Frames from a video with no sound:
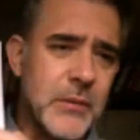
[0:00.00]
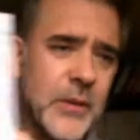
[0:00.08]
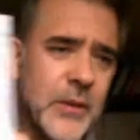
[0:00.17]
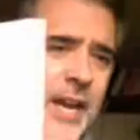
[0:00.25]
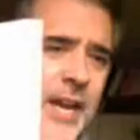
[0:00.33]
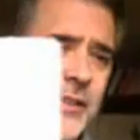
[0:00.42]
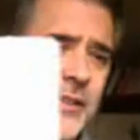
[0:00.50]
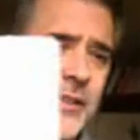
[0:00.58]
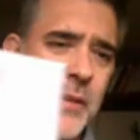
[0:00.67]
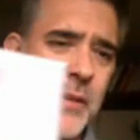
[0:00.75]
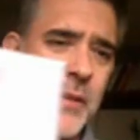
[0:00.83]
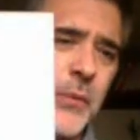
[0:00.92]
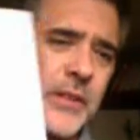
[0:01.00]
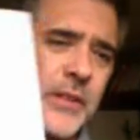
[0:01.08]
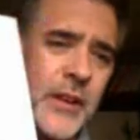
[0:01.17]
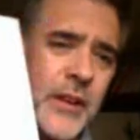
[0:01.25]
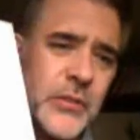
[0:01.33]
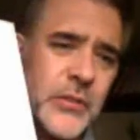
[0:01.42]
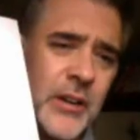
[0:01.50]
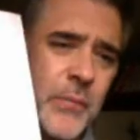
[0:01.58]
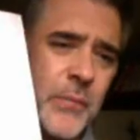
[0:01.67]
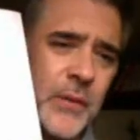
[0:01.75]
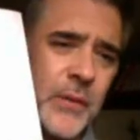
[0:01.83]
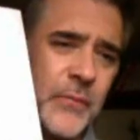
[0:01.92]
Right? There's a little bit of a book. They also carry a
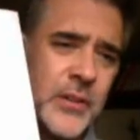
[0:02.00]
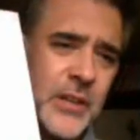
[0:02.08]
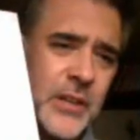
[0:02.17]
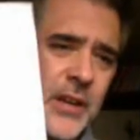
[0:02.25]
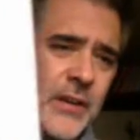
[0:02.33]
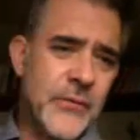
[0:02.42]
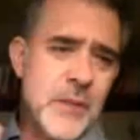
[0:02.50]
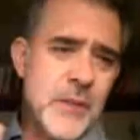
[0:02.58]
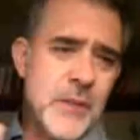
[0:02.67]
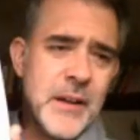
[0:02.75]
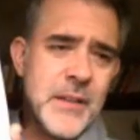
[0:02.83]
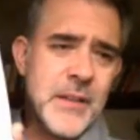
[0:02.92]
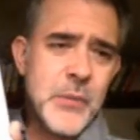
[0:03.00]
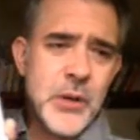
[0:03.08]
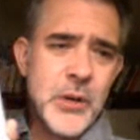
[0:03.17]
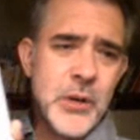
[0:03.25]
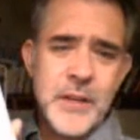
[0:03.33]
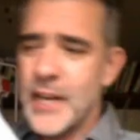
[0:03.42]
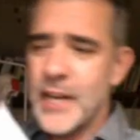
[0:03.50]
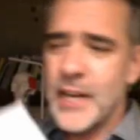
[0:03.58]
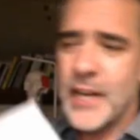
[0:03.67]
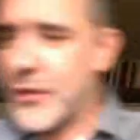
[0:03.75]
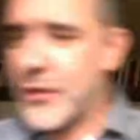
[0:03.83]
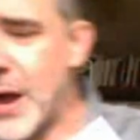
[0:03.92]
book for us, front and back on the book.
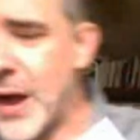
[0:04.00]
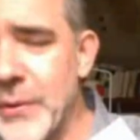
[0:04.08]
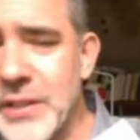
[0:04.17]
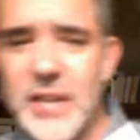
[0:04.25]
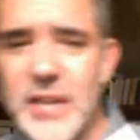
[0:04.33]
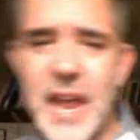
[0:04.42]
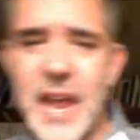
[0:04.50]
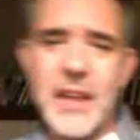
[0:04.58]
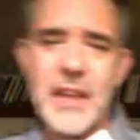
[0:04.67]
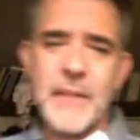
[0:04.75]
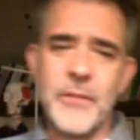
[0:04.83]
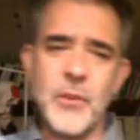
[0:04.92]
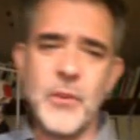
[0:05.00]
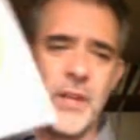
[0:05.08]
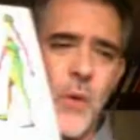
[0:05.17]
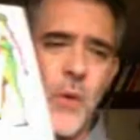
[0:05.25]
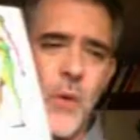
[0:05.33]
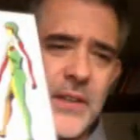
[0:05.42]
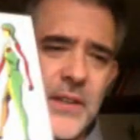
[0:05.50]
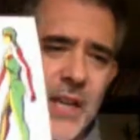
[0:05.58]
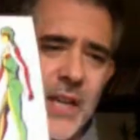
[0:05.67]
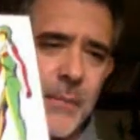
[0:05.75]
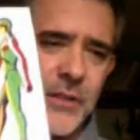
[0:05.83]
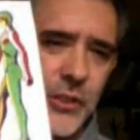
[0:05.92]
Though I would say if you really want this
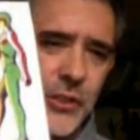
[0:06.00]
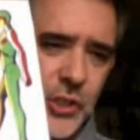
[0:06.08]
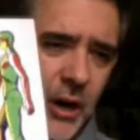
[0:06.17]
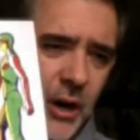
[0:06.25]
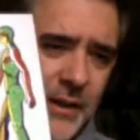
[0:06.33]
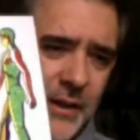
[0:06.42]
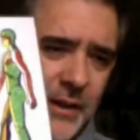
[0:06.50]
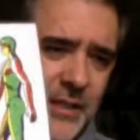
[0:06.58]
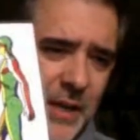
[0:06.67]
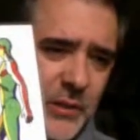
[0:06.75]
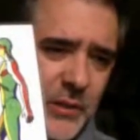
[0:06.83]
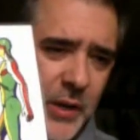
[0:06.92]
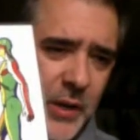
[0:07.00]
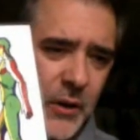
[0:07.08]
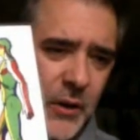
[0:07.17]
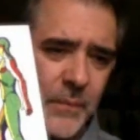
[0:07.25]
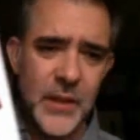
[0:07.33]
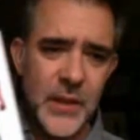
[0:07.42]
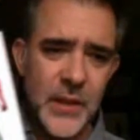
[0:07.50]
image, the chart is the best way to go.